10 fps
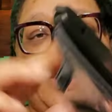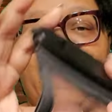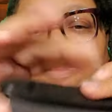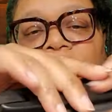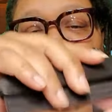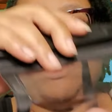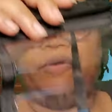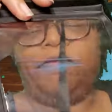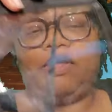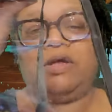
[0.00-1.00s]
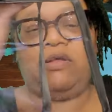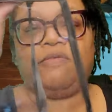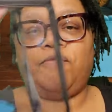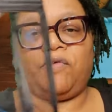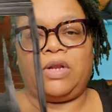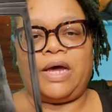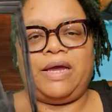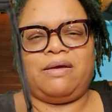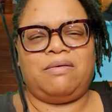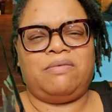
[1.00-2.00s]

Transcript: got 3 of these for like